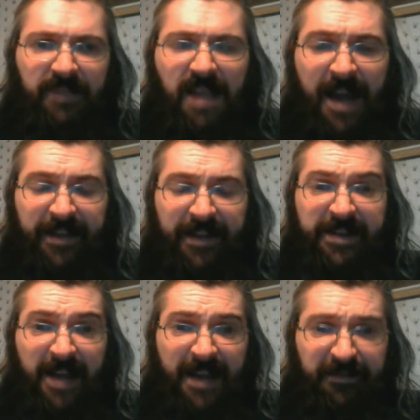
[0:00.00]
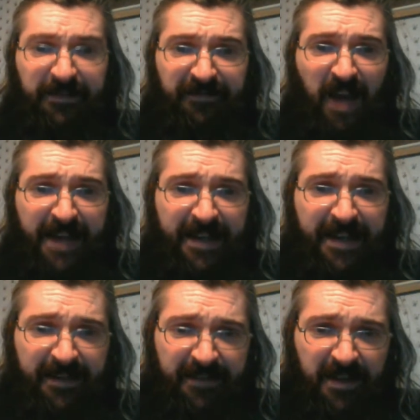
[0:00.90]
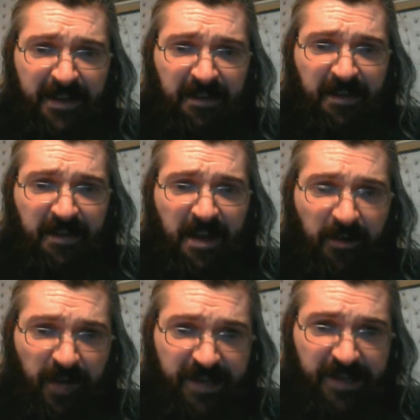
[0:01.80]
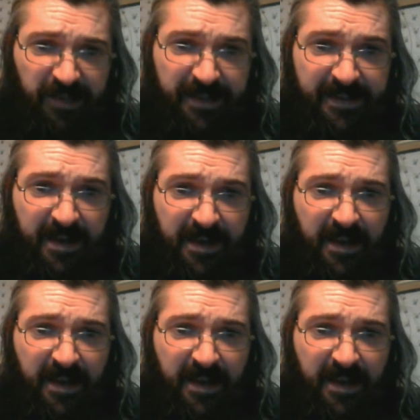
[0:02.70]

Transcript: I didn't find anything egregious.